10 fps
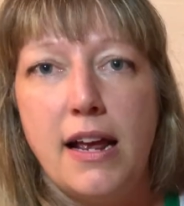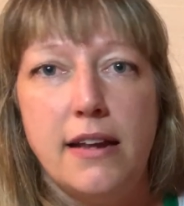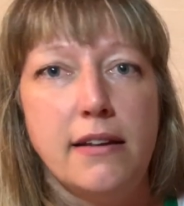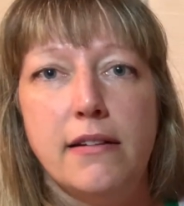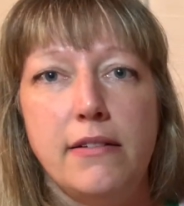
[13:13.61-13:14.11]

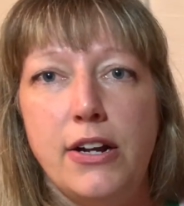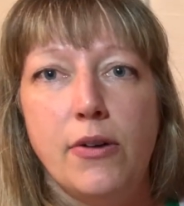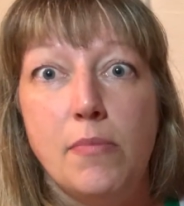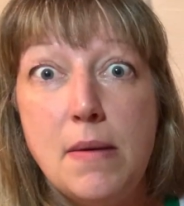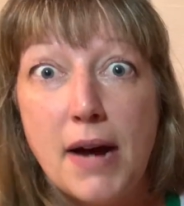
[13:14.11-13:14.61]
and you know,
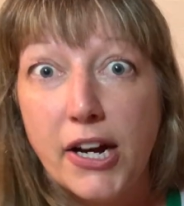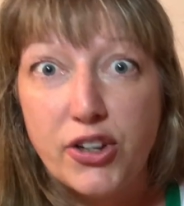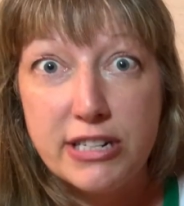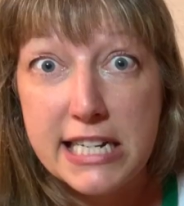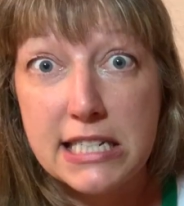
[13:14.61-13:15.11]
maybe I
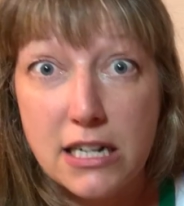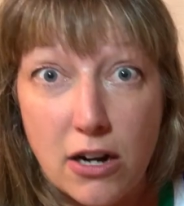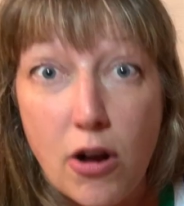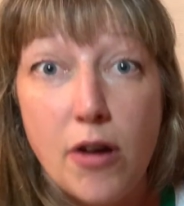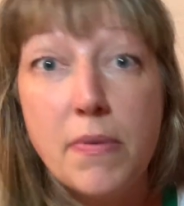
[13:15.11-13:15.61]
couldn't taste it at
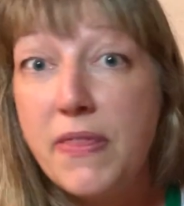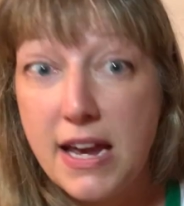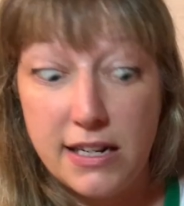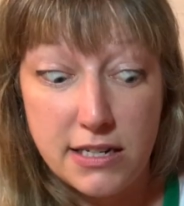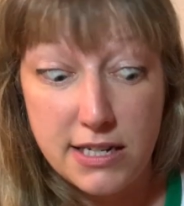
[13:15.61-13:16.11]
all, but they
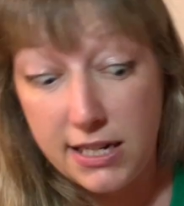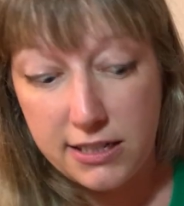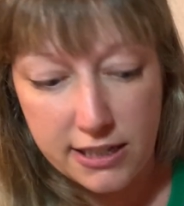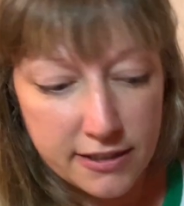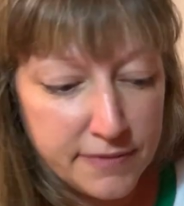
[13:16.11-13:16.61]
can detect it.